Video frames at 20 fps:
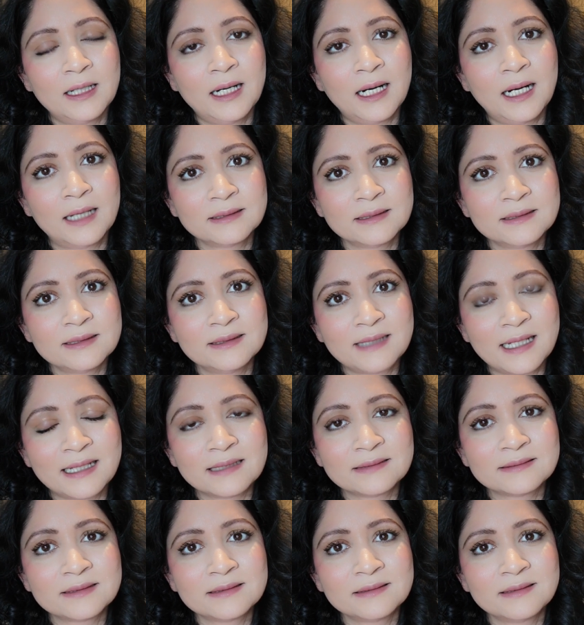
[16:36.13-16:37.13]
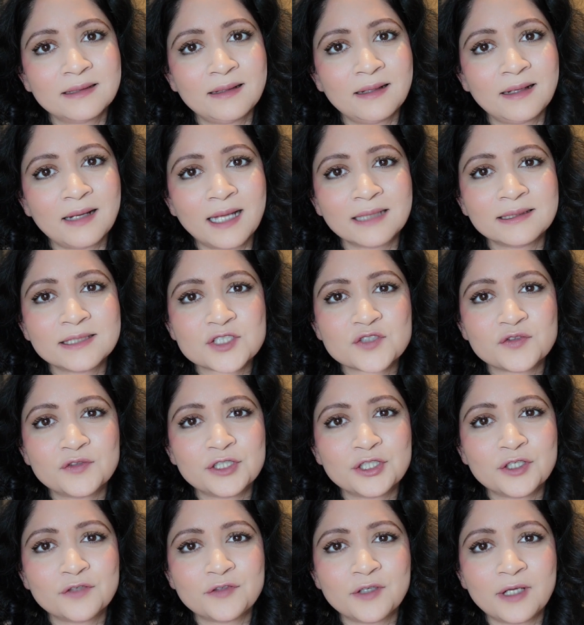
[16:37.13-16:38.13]
Other than that, like this
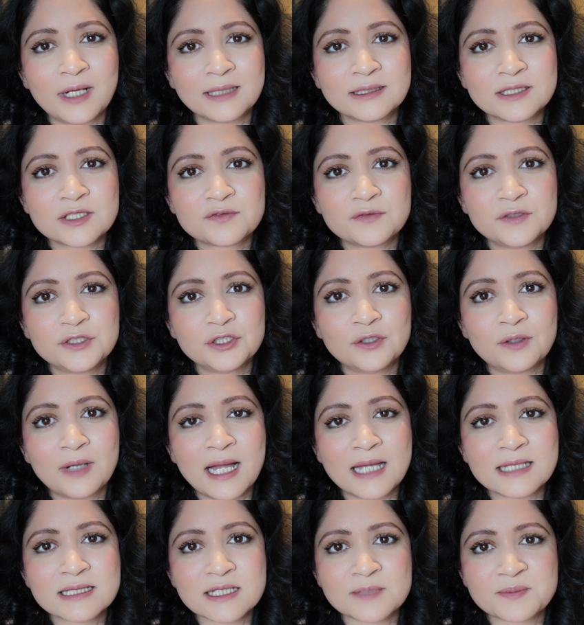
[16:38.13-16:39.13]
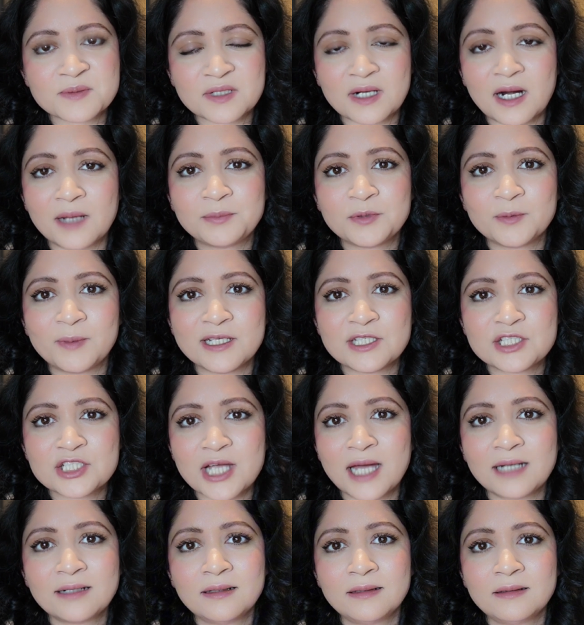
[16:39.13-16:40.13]
video if you like this video and subscribe to my
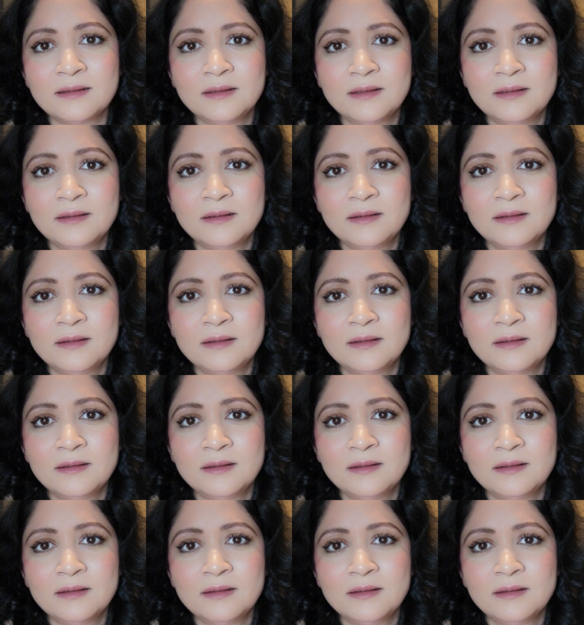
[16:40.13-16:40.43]
channel.